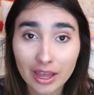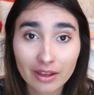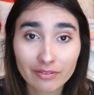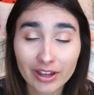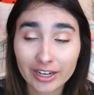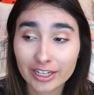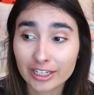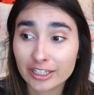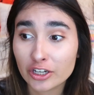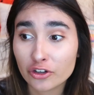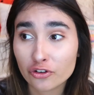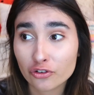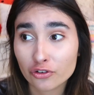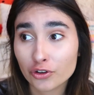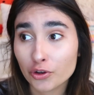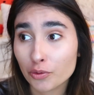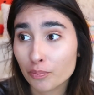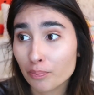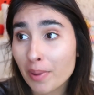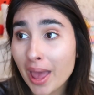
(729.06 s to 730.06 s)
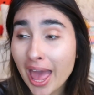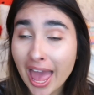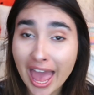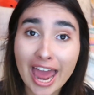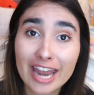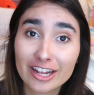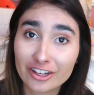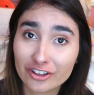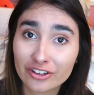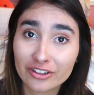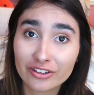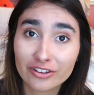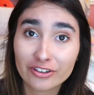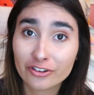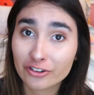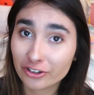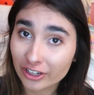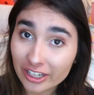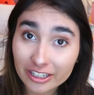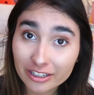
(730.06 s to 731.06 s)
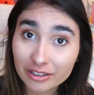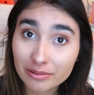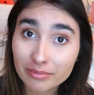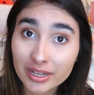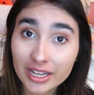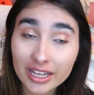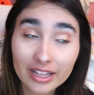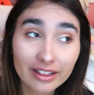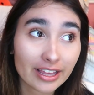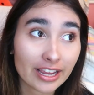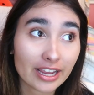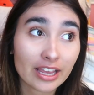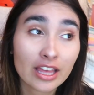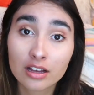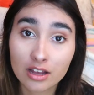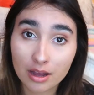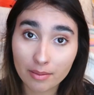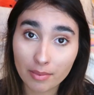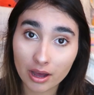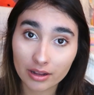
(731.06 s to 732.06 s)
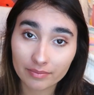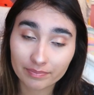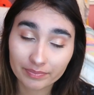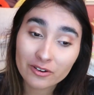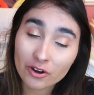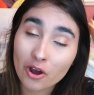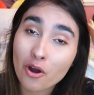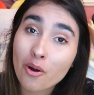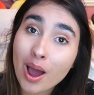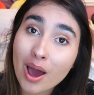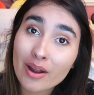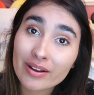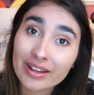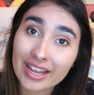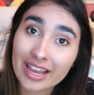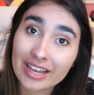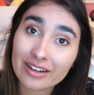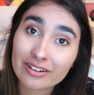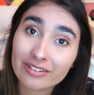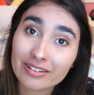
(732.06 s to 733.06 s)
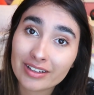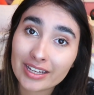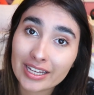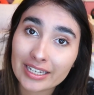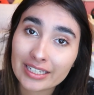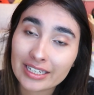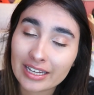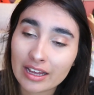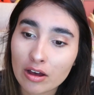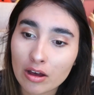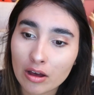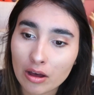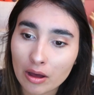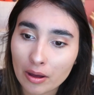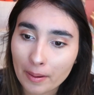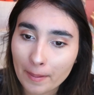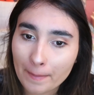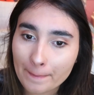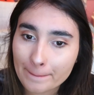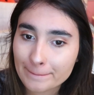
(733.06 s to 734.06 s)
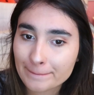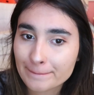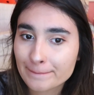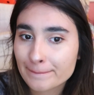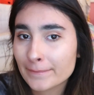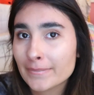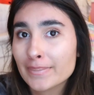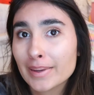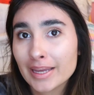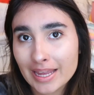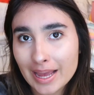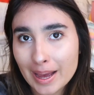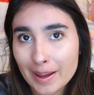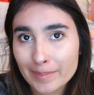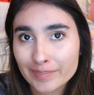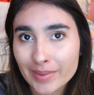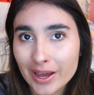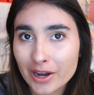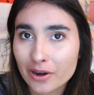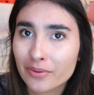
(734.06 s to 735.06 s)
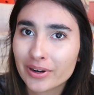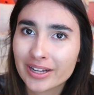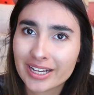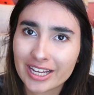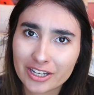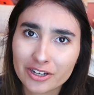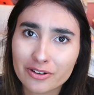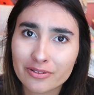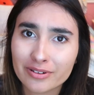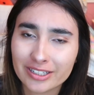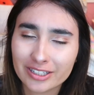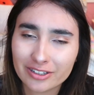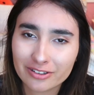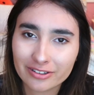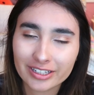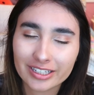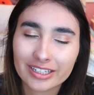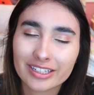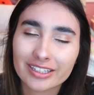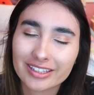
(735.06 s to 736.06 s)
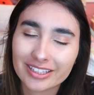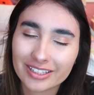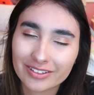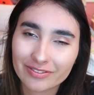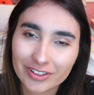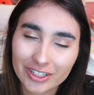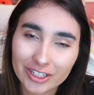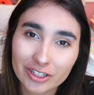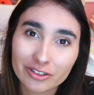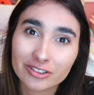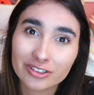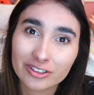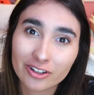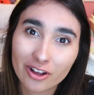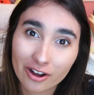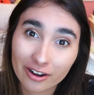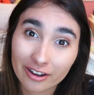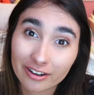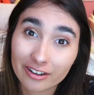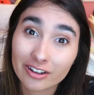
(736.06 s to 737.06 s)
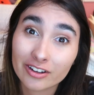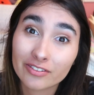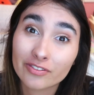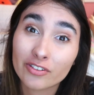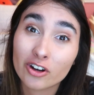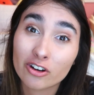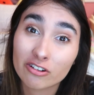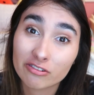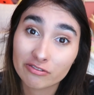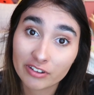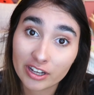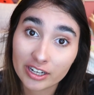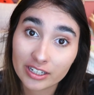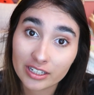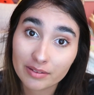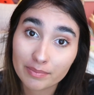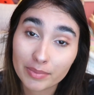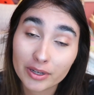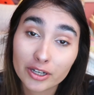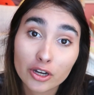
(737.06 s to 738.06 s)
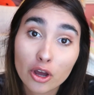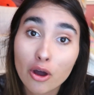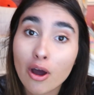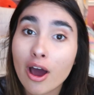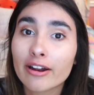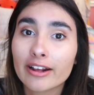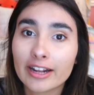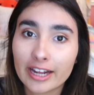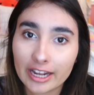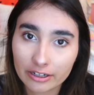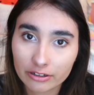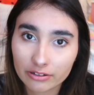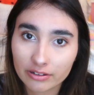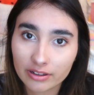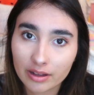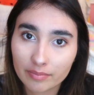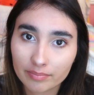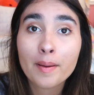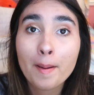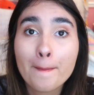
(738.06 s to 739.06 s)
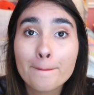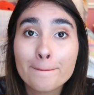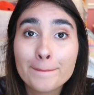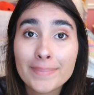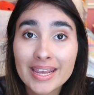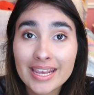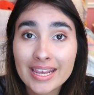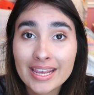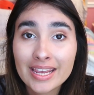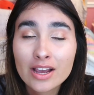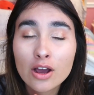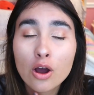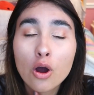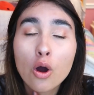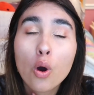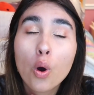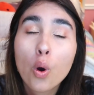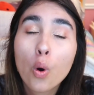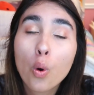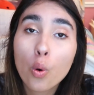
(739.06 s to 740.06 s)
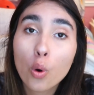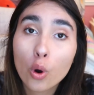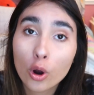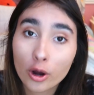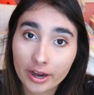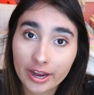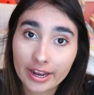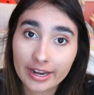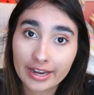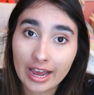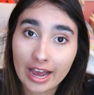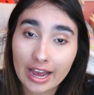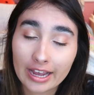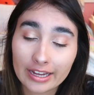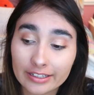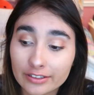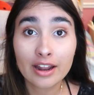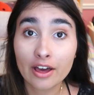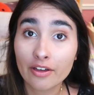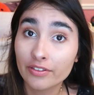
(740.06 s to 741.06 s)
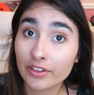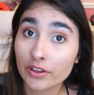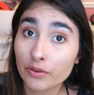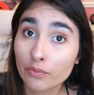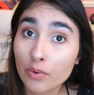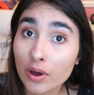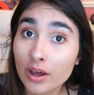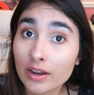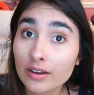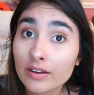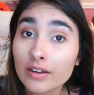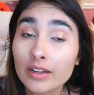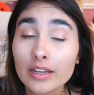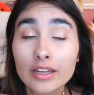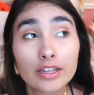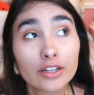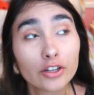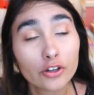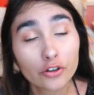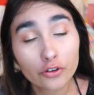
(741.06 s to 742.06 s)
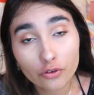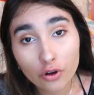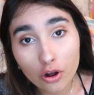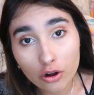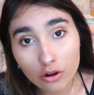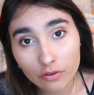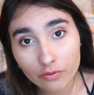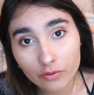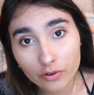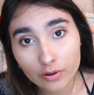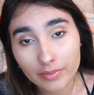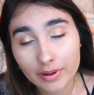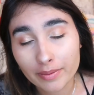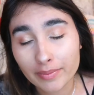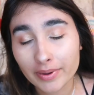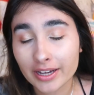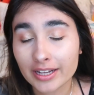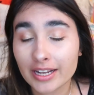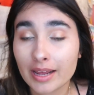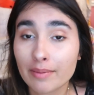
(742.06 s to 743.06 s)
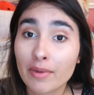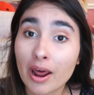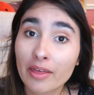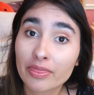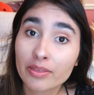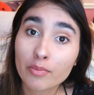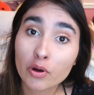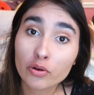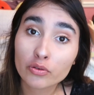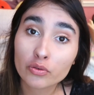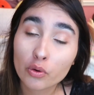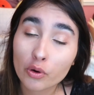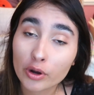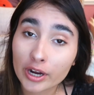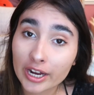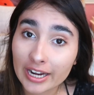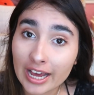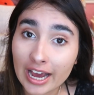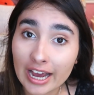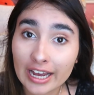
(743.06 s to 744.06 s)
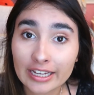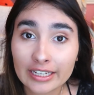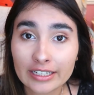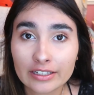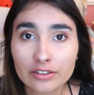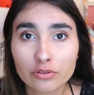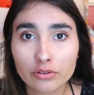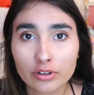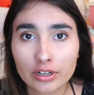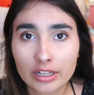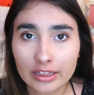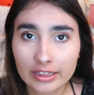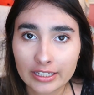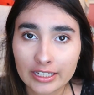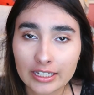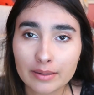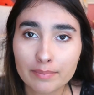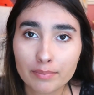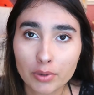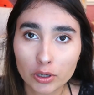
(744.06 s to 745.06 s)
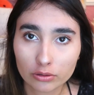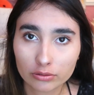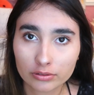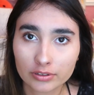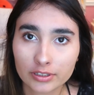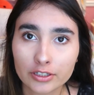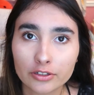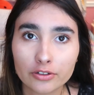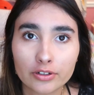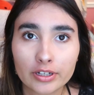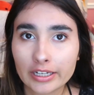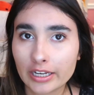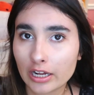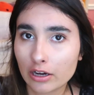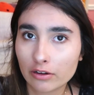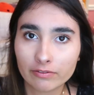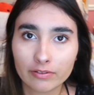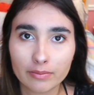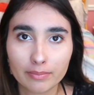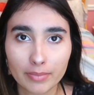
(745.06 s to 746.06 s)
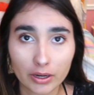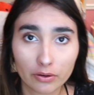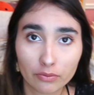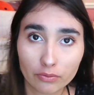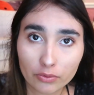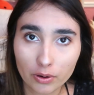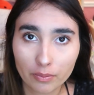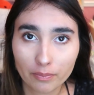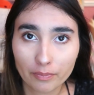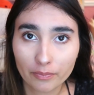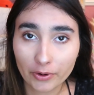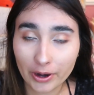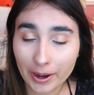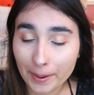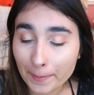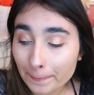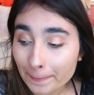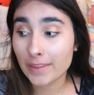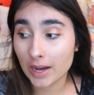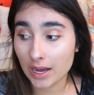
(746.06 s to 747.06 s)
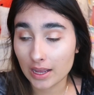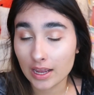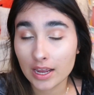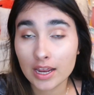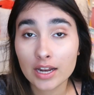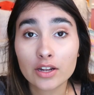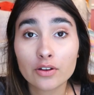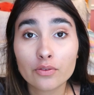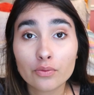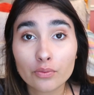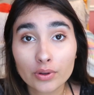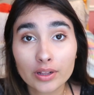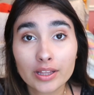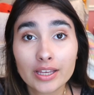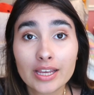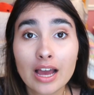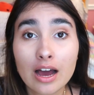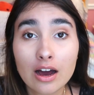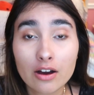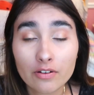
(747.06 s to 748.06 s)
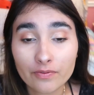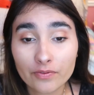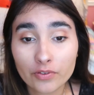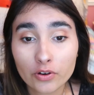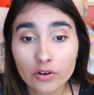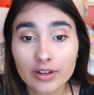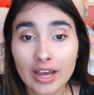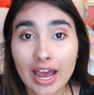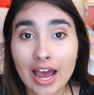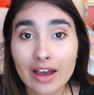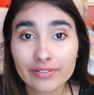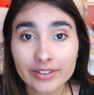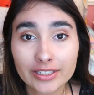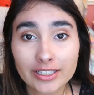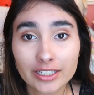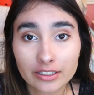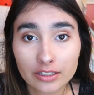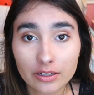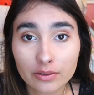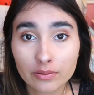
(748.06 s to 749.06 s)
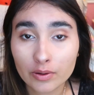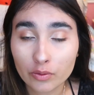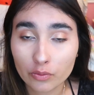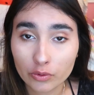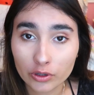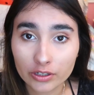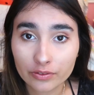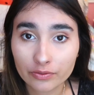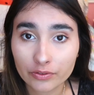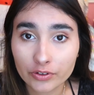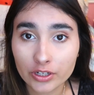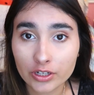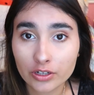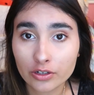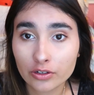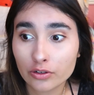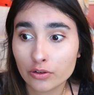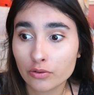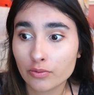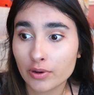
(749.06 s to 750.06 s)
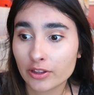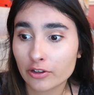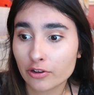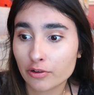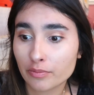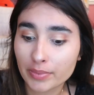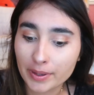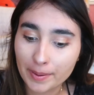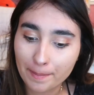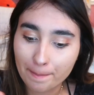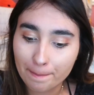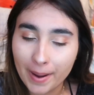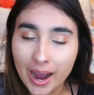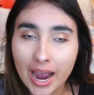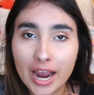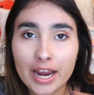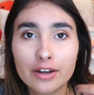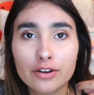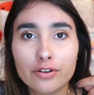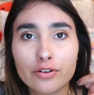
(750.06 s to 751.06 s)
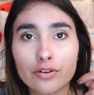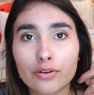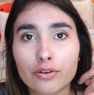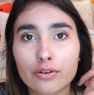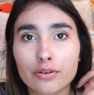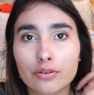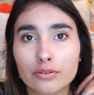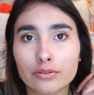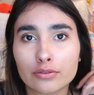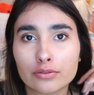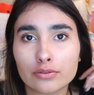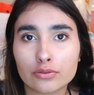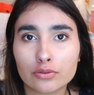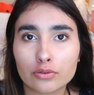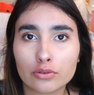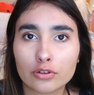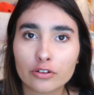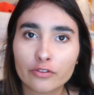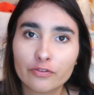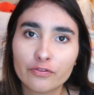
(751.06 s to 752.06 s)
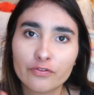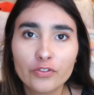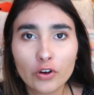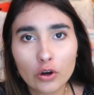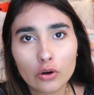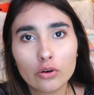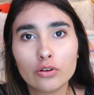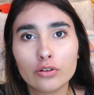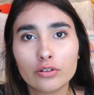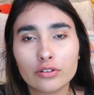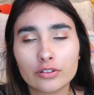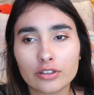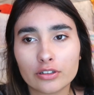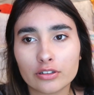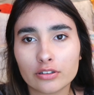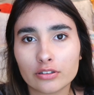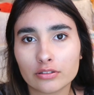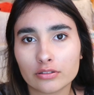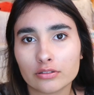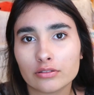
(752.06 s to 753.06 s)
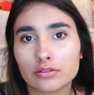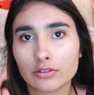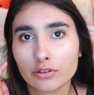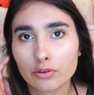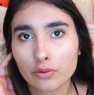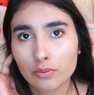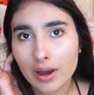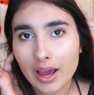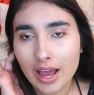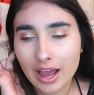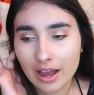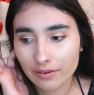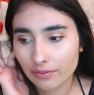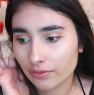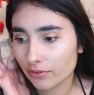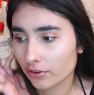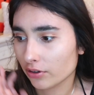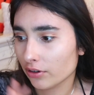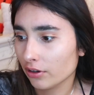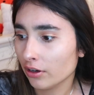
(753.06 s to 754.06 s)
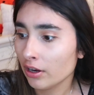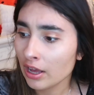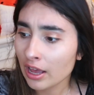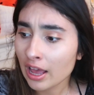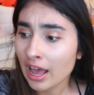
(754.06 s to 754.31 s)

I've had a teacher do petty shit to me. Like, come on, know how to handle it. But yeah, I don't want to get too into it because this video is long enough already, but know how to handle them. Be organized. Now this one is a struggle for me because I'm not the most organized or clean person, you can tell from my room, right? But it is really helpful to have a system that works for you, whether it be binders or folders or whatever.